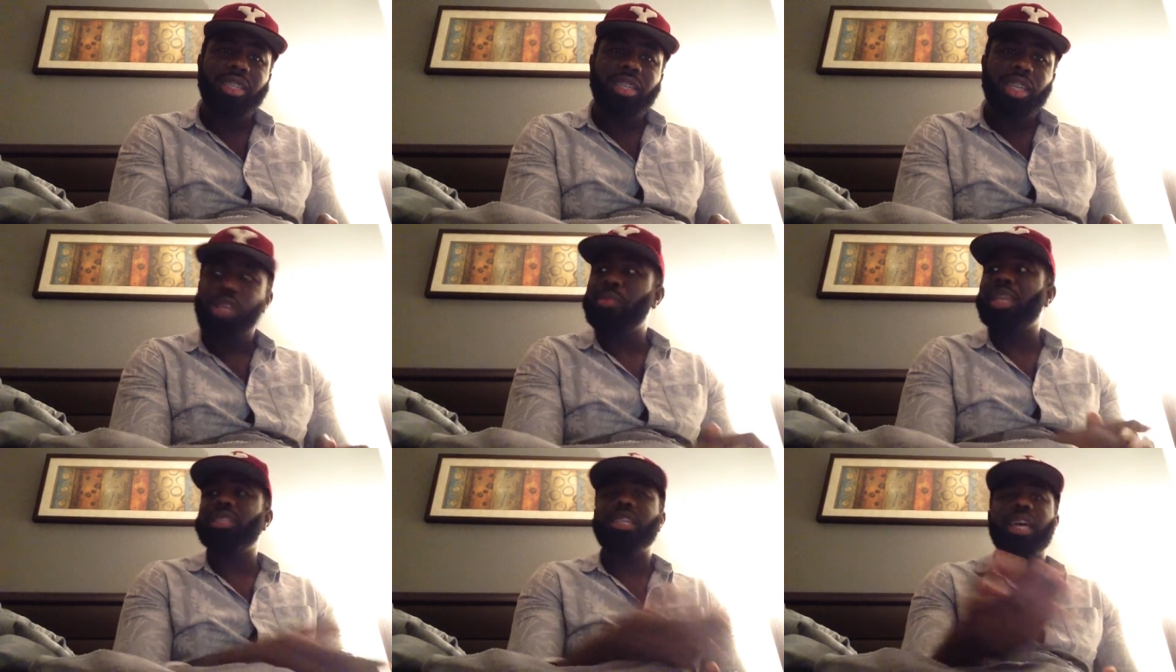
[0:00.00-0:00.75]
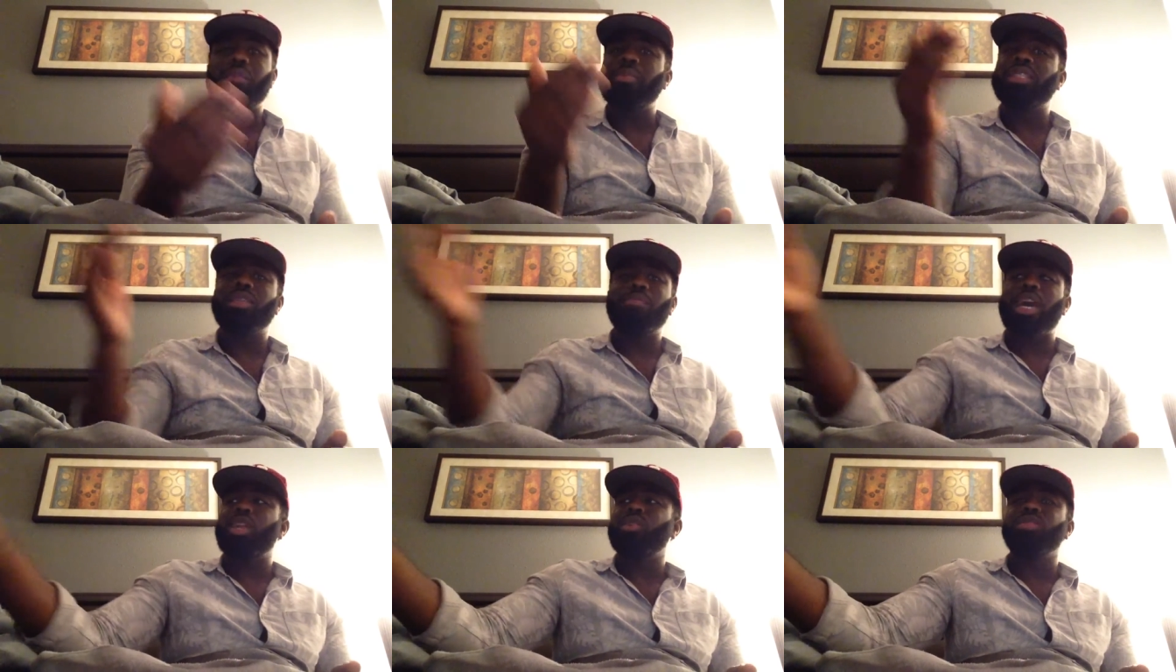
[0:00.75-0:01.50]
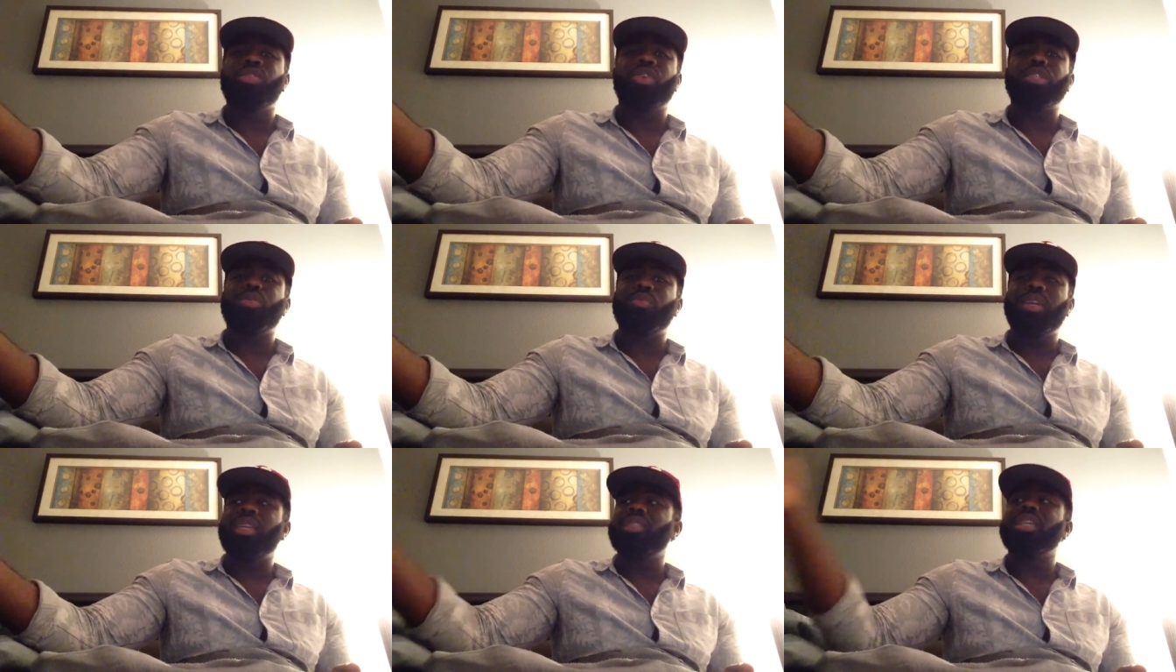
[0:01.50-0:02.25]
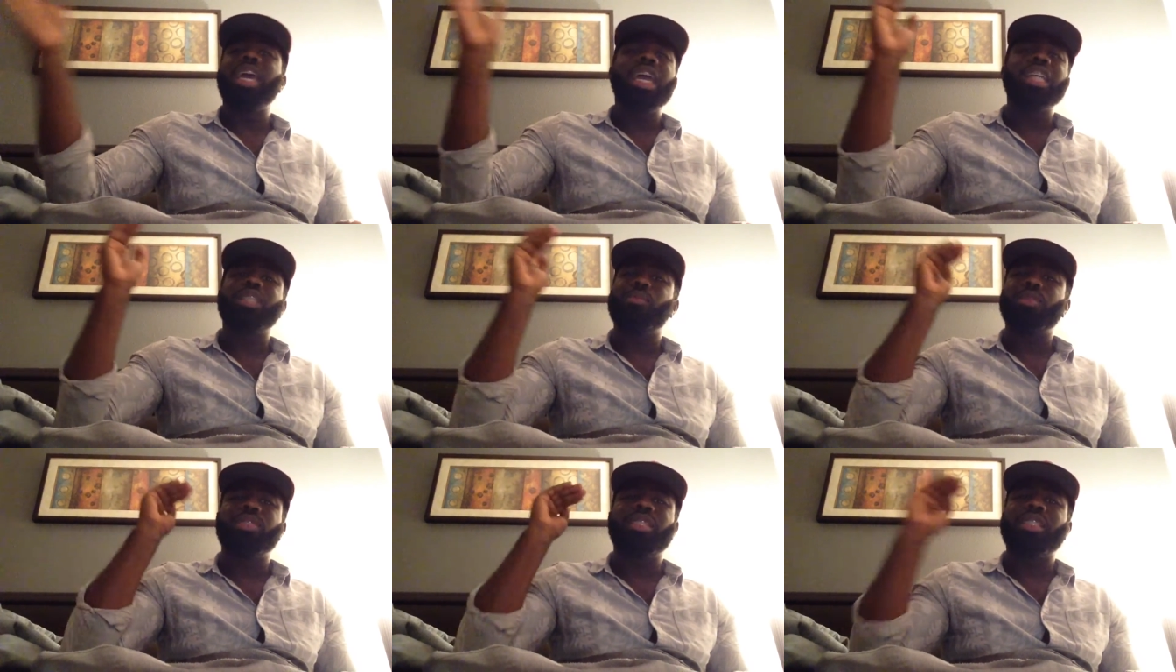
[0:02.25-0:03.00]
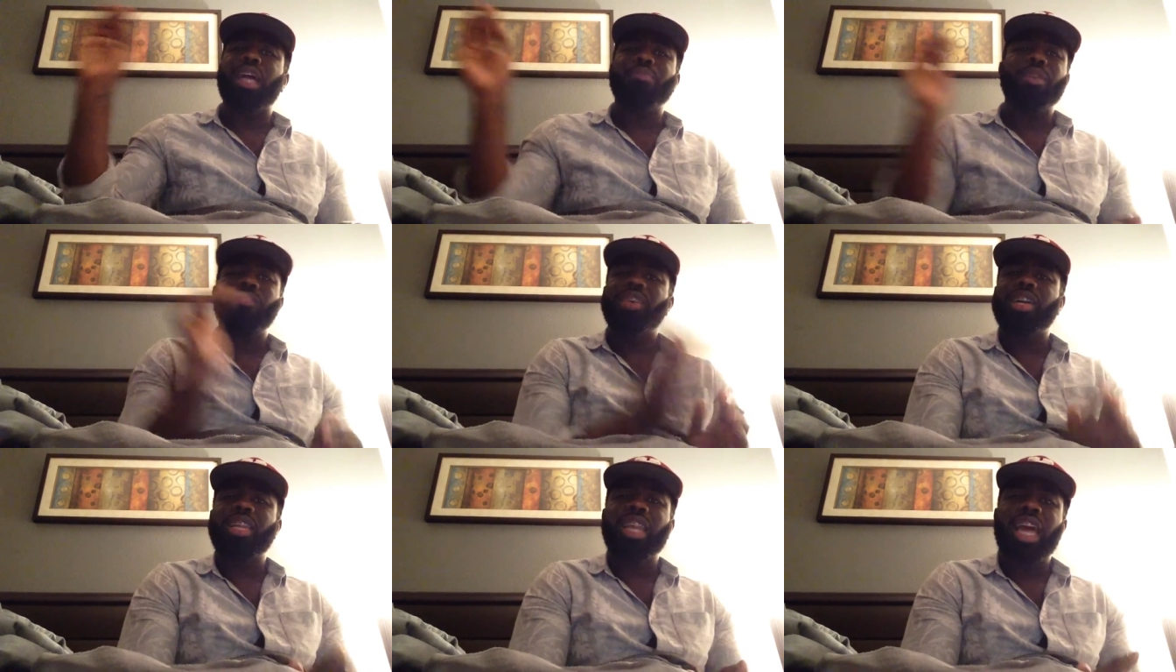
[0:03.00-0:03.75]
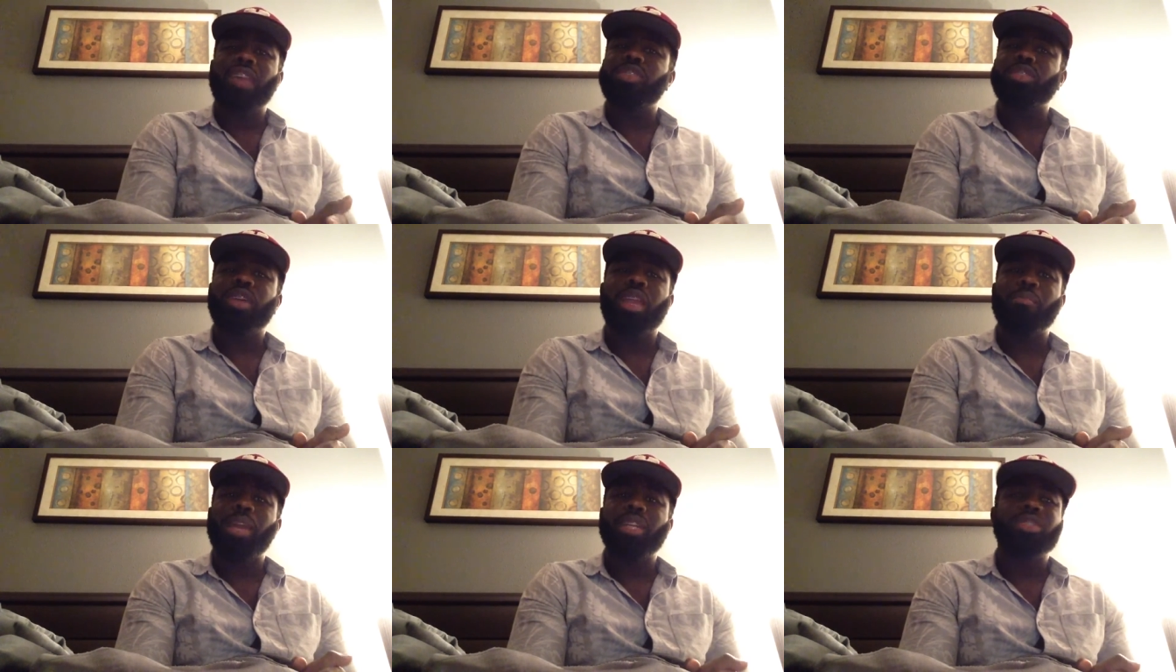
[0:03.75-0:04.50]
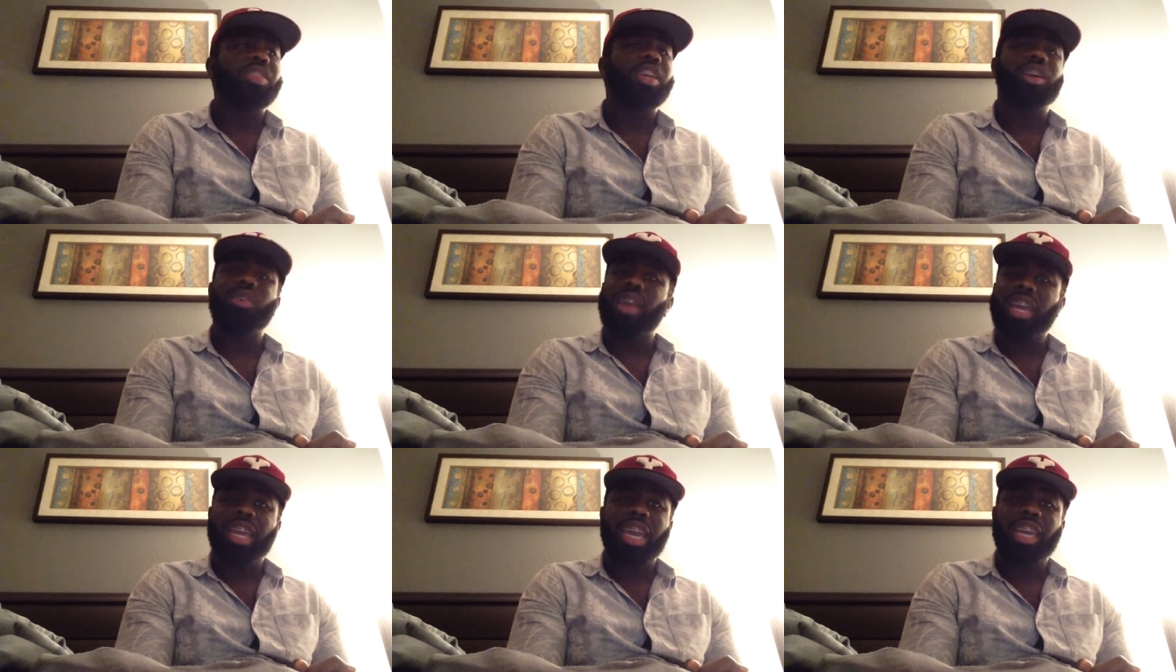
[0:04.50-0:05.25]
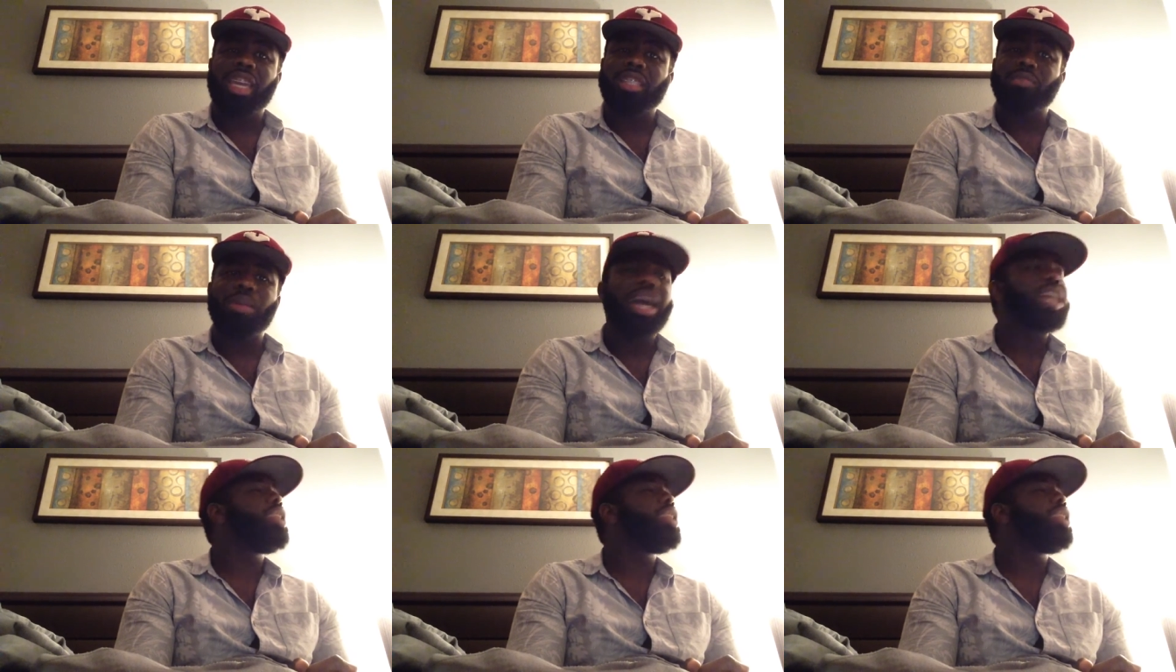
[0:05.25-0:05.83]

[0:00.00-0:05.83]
You mean to tell me somebody who's in their twenties is supposed to stop their fucking life to try to make sure that a crackhead gets by?